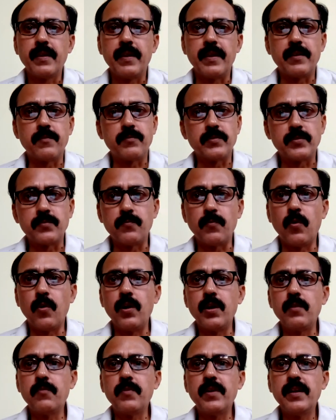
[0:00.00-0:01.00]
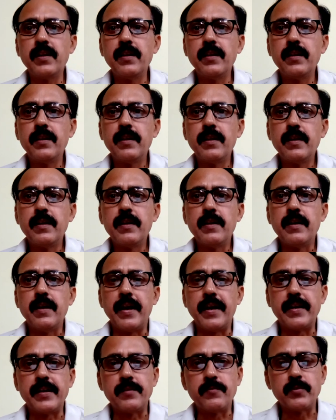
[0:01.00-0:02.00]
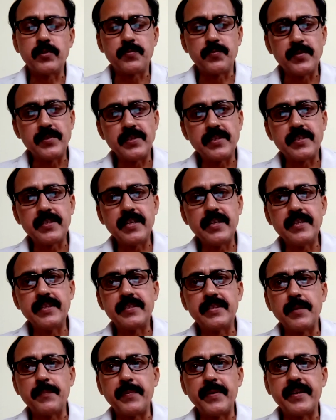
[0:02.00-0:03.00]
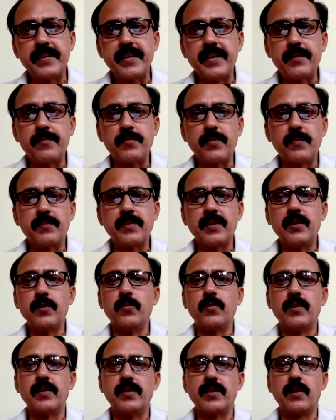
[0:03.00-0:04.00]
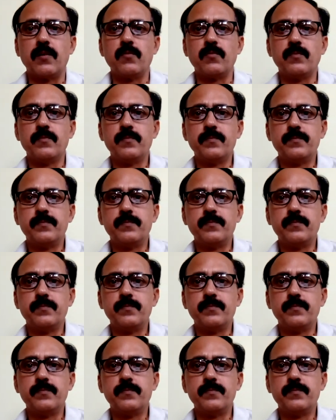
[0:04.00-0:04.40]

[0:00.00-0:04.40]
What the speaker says: It was walled one, and it was physically separated from the lower town.